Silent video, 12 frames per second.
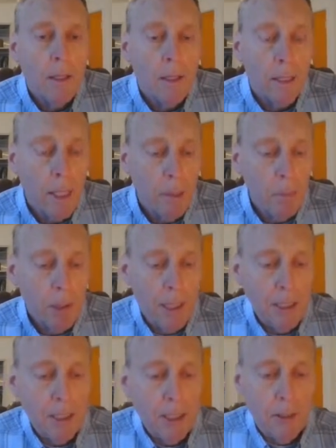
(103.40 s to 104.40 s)
Key
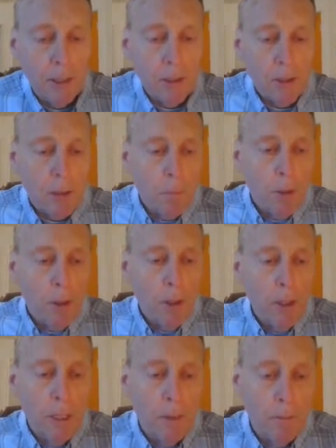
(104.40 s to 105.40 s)
place here is
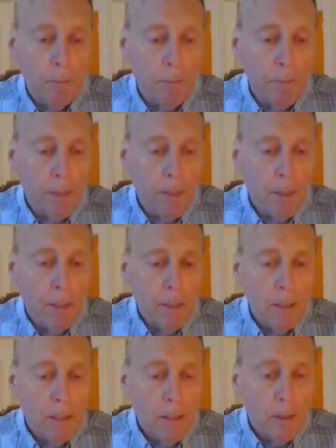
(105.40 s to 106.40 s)
Capernaum.
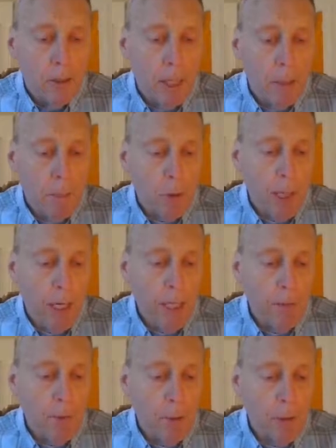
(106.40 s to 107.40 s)
Chapter 8
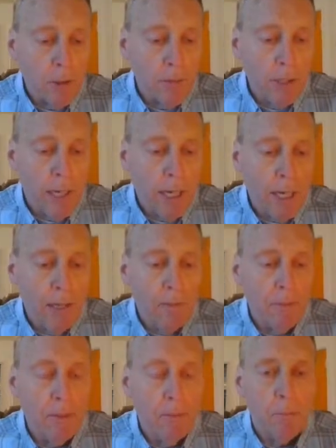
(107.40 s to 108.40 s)
and verse
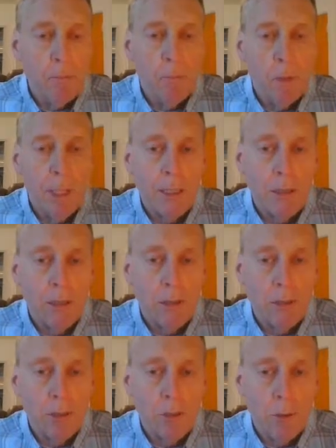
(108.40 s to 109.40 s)
5 brings
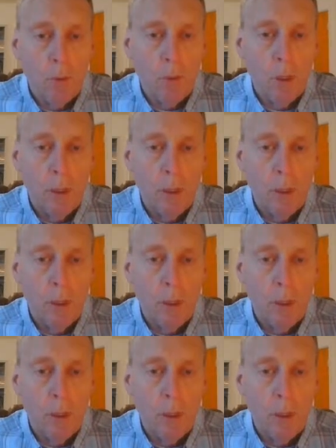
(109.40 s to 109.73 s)
us to